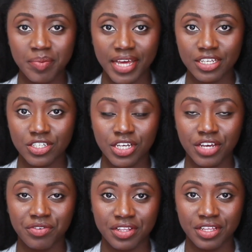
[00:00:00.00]
the packaging,
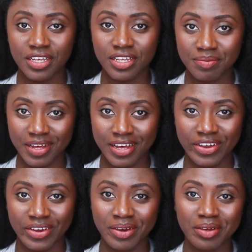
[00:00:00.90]
I really
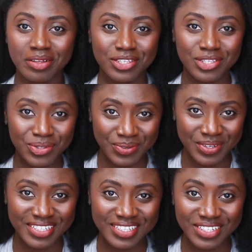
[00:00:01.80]
admire
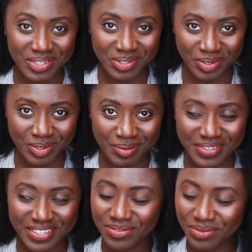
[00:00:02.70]
squeeze
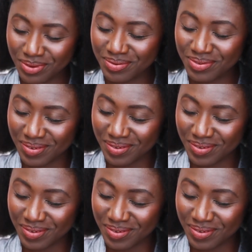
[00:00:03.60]
tubes. Woo!